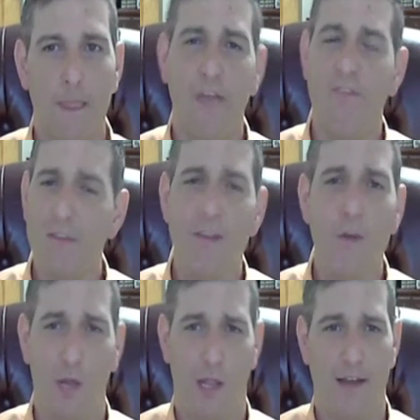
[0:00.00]
Now, I've given
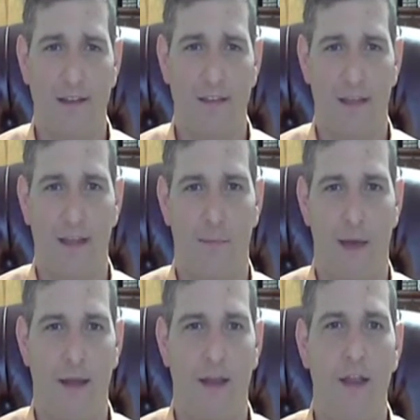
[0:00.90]
you a lot to think
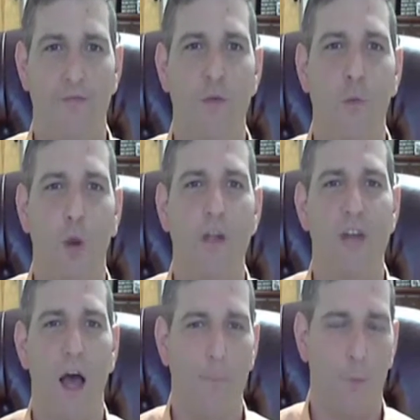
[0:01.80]
about, and if you want
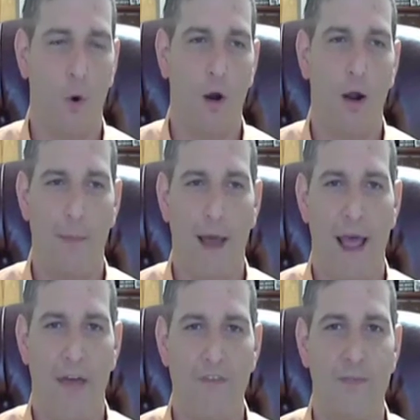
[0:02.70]
to talk more about
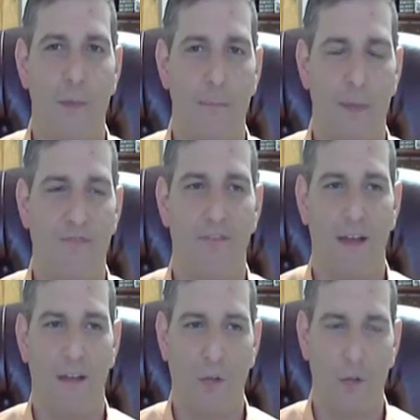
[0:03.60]
how this might
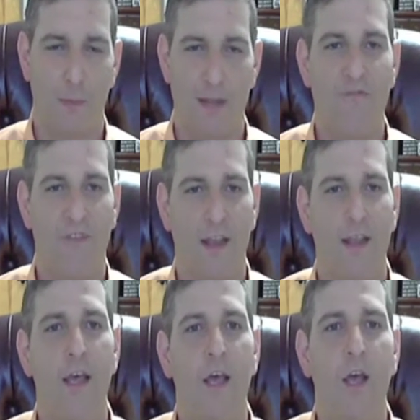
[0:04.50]

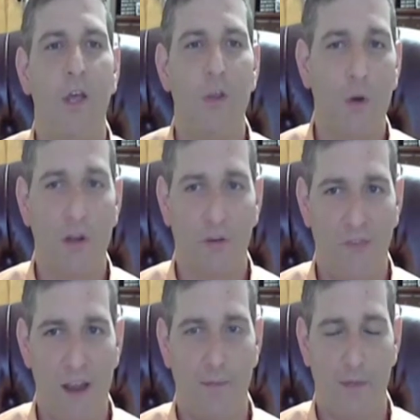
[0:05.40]
benefit you or your
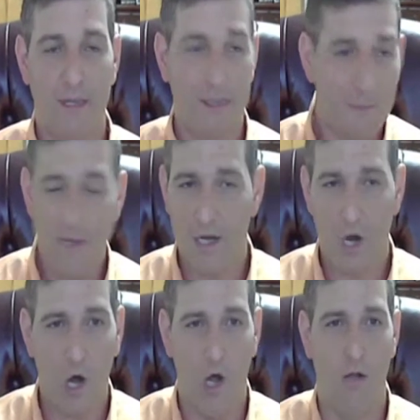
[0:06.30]
family, give me a
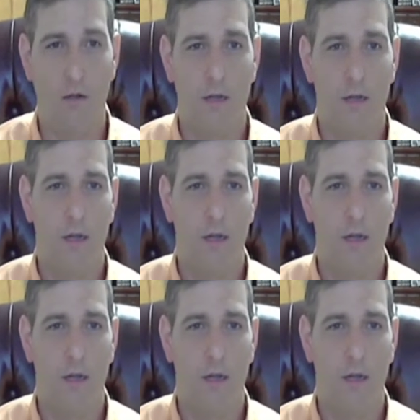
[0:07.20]
call.